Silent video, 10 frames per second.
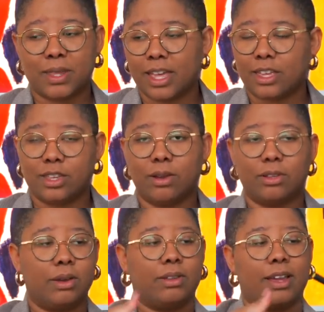But like
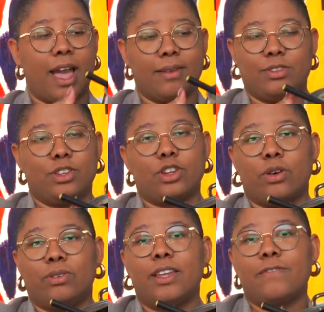YOLO, like I, you
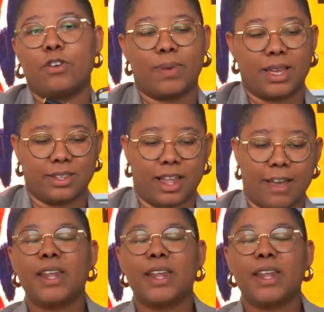know, live your best life.